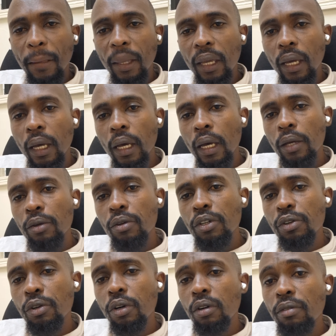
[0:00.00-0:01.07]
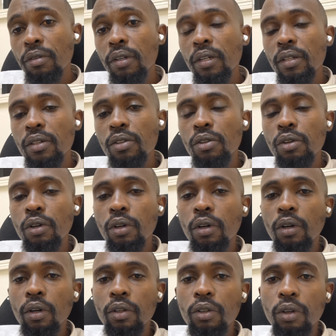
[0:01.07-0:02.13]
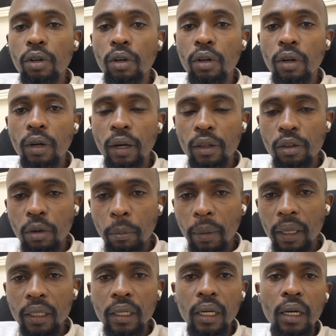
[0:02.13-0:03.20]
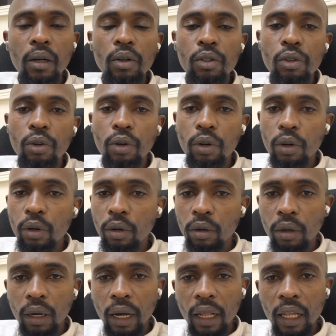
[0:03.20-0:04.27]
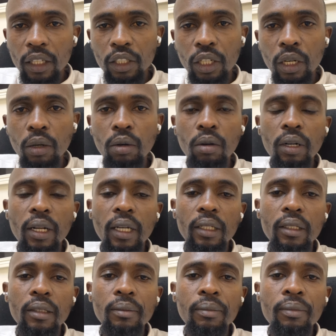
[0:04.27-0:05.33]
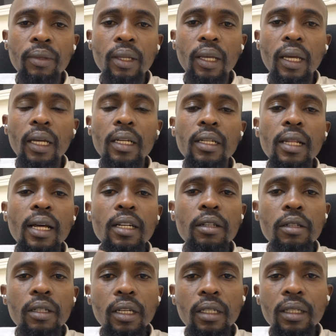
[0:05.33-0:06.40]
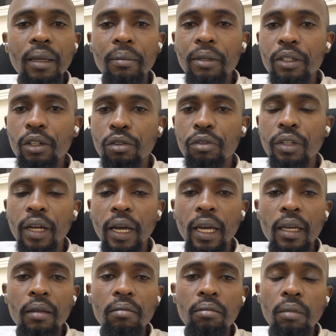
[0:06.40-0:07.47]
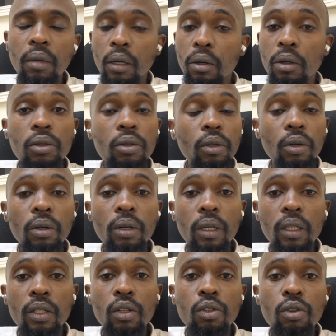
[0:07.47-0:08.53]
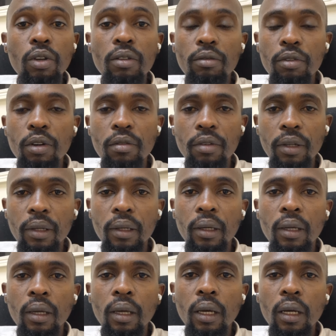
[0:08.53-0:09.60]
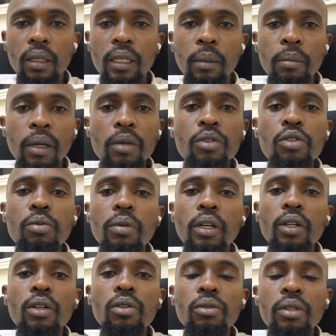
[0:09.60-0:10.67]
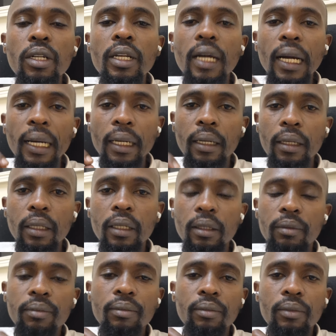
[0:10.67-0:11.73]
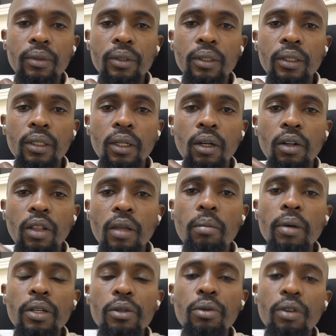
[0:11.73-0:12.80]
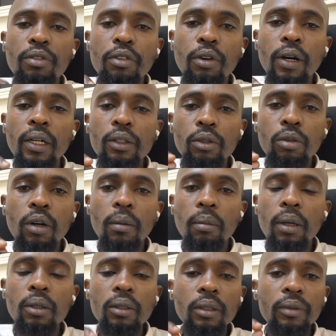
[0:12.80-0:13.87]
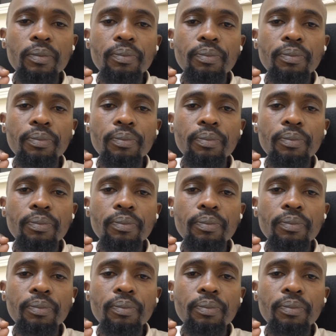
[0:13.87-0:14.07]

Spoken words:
you need to convince your partner or your other shareholders, and that takes a bit of time, and also it's also involving, and sometimes you may not really agree on the best way forward to go about